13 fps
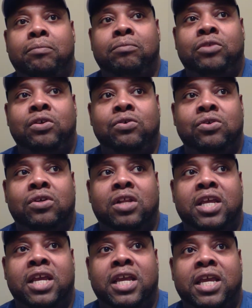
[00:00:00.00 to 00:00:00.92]

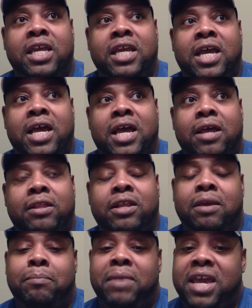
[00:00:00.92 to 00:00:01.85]
Usually,
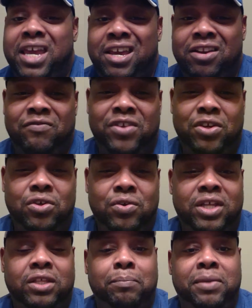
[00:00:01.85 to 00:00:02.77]
they may interview
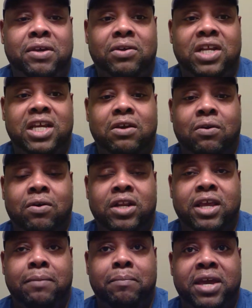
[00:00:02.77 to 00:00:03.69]
you at the building
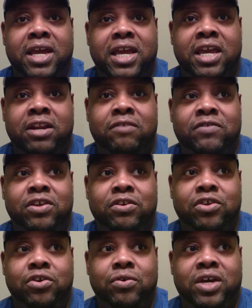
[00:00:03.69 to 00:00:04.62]
or they may
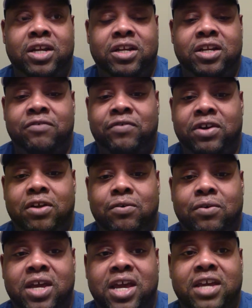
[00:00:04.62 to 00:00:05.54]
interview you at a different
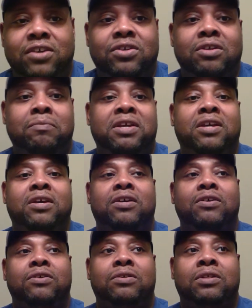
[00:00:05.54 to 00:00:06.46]
location
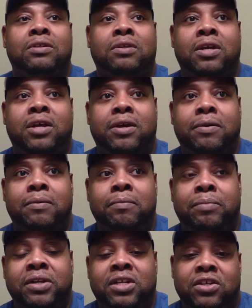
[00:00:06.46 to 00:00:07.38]
because
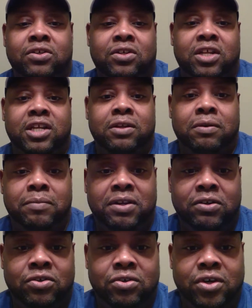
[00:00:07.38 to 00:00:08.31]
potentially the
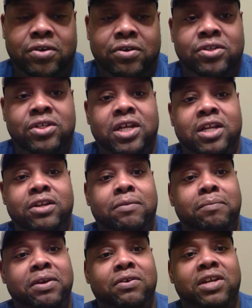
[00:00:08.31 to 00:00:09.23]
administrator is still in
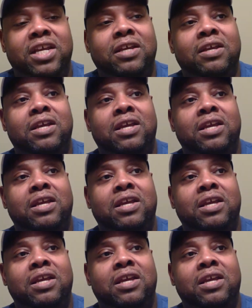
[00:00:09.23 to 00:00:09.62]
the building